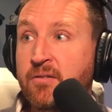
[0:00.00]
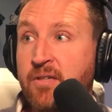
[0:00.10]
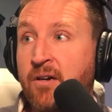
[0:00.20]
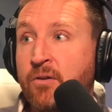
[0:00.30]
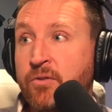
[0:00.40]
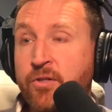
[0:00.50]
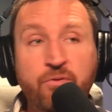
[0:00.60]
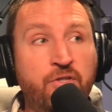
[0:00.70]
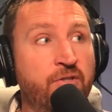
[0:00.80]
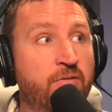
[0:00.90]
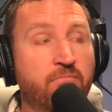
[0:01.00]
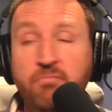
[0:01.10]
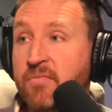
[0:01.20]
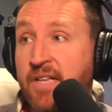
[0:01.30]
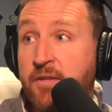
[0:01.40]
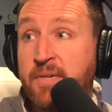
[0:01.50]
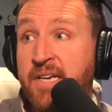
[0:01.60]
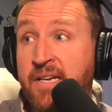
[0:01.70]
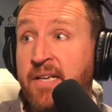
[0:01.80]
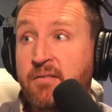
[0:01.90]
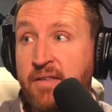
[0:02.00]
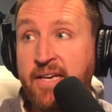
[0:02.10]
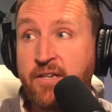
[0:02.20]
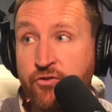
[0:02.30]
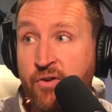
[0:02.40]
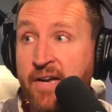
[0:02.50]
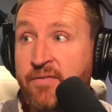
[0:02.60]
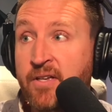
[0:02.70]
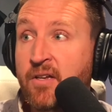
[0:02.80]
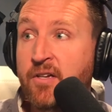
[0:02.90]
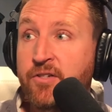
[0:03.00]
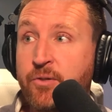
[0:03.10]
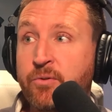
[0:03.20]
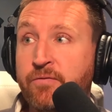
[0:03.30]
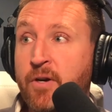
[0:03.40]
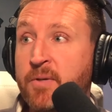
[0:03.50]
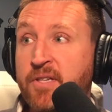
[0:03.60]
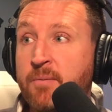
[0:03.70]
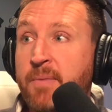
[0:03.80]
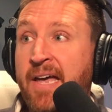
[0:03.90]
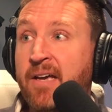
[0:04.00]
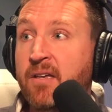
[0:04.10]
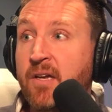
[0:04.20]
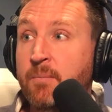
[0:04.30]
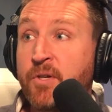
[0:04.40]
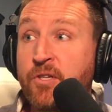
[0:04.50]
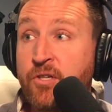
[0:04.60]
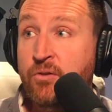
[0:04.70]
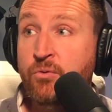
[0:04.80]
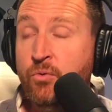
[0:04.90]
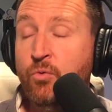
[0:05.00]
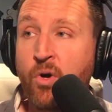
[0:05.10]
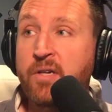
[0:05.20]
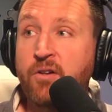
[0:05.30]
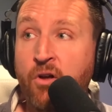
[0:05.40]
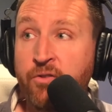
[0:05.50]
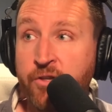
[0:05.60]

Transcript: No, you just let them get in. They can drive it to and from and come back. But you want all the